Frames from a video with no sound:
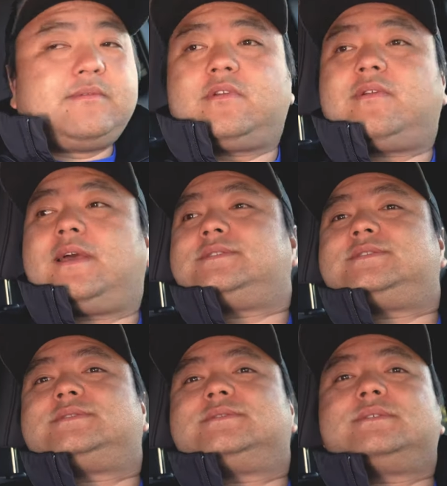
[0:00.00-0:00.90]
any
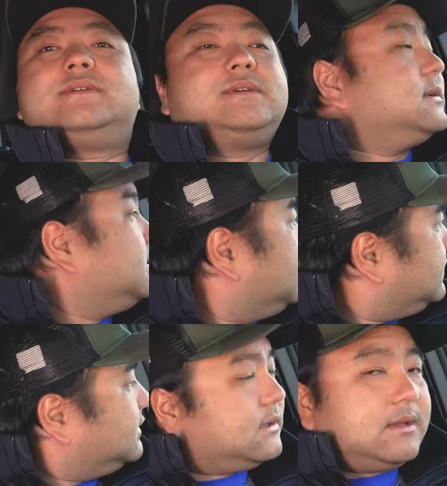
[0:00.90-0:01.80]
regrets?
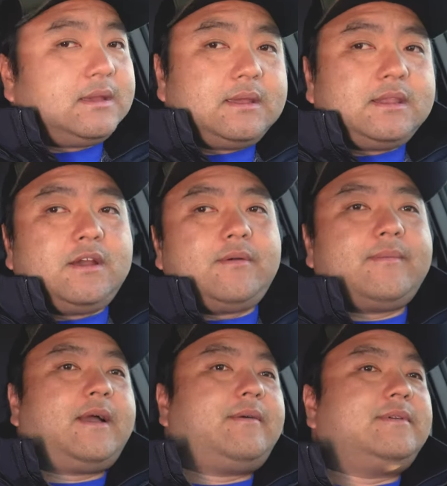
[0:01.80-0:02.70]
No,
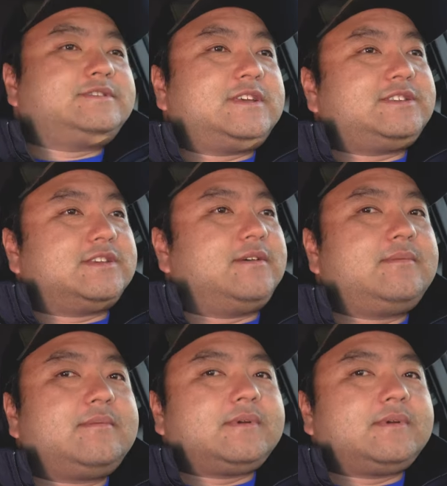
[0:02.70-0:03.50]
I wouldn't say so.